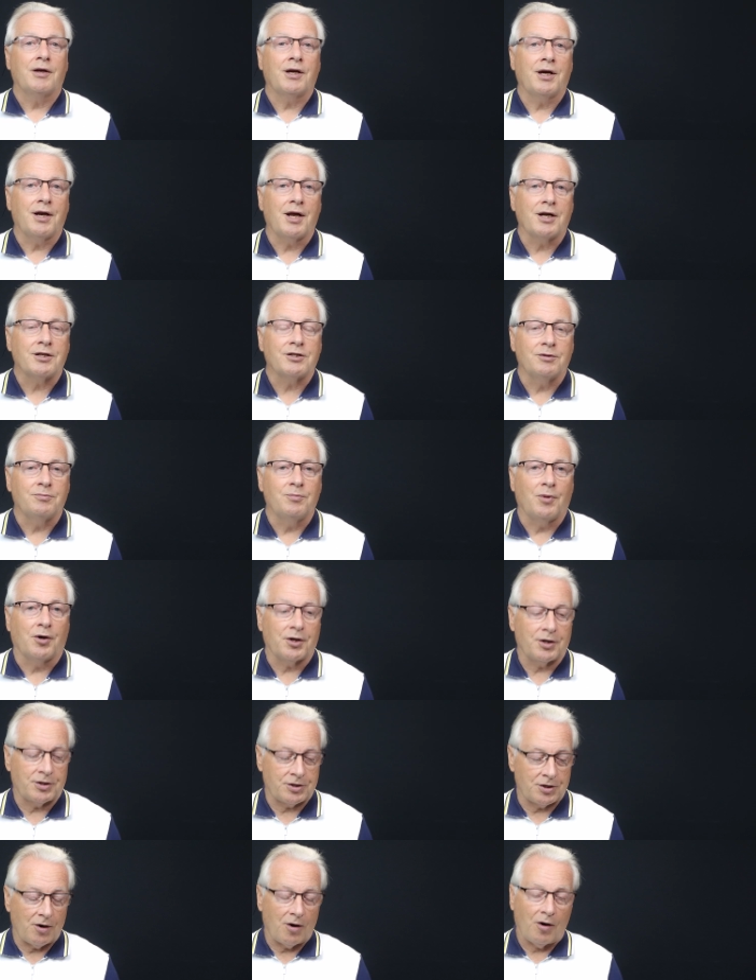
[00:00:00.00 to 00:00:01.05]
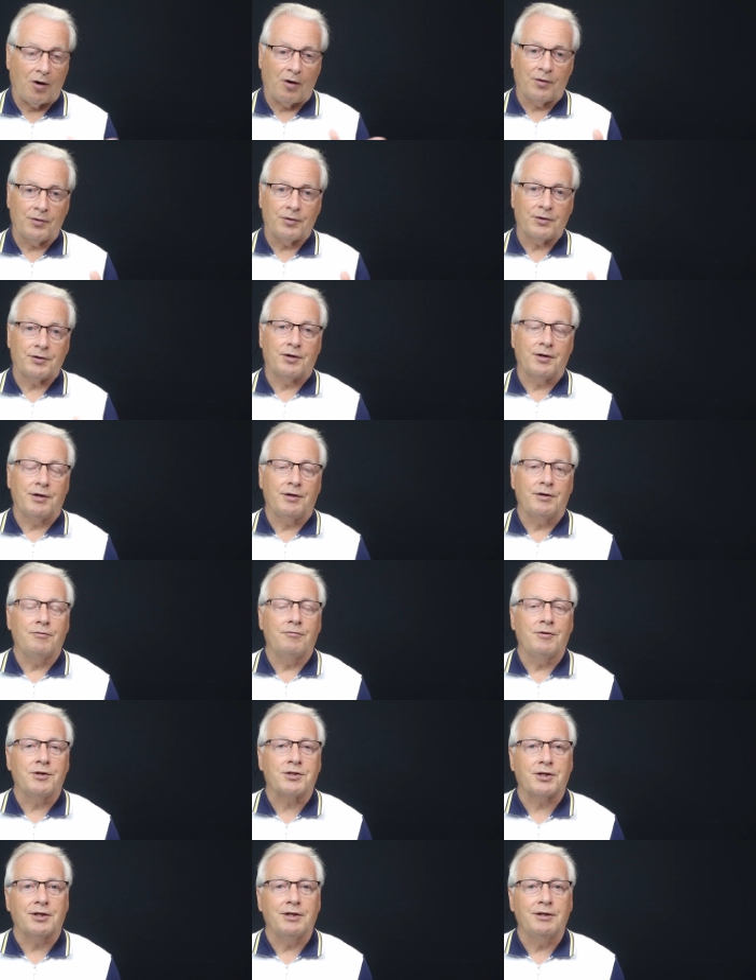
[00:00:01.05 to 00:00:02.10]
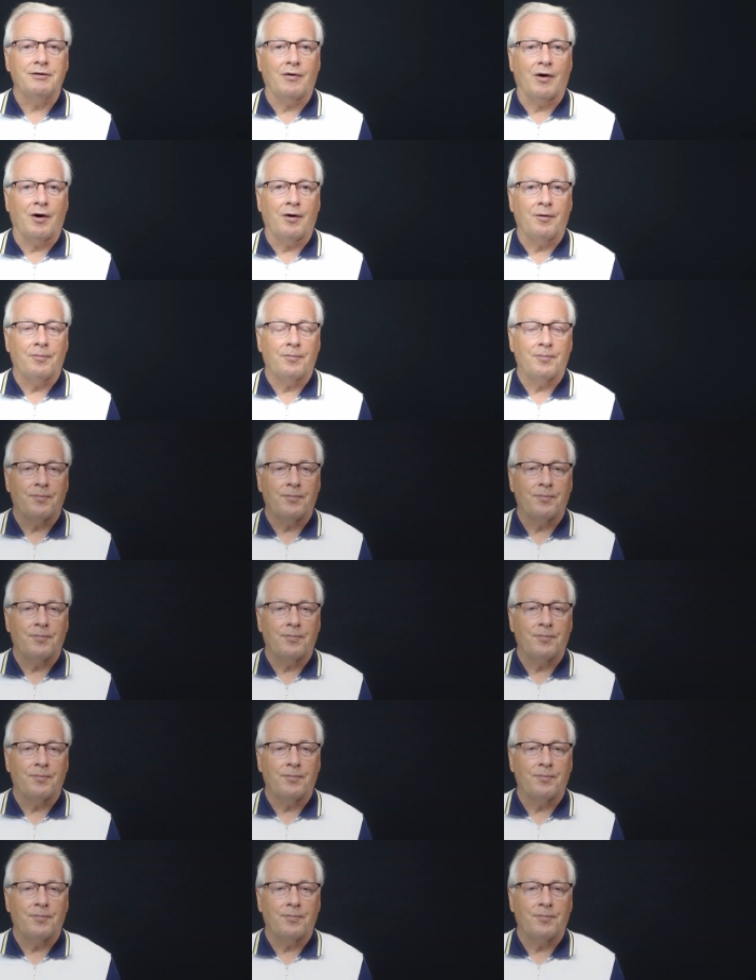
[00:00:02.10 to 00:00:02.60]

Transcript: connected monitor on the receiver.